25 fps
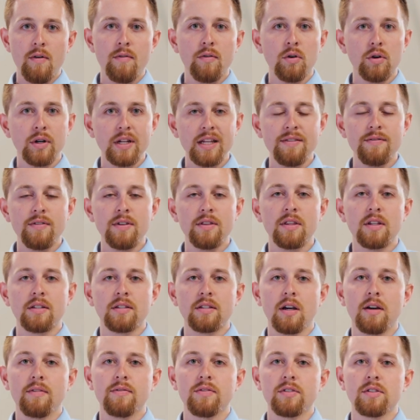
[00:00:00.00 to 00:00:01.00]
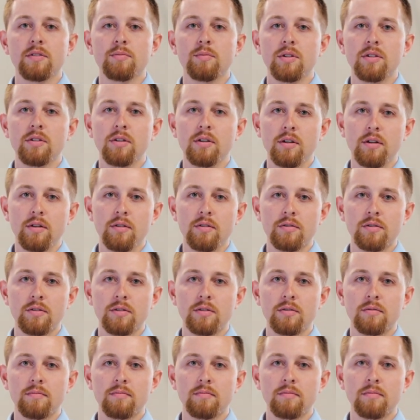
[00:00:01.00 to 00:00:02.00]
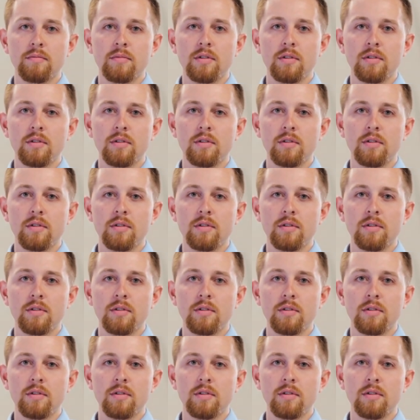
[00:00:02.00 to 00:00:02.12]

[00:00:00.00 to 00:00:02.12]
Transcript: for even the toughest materials.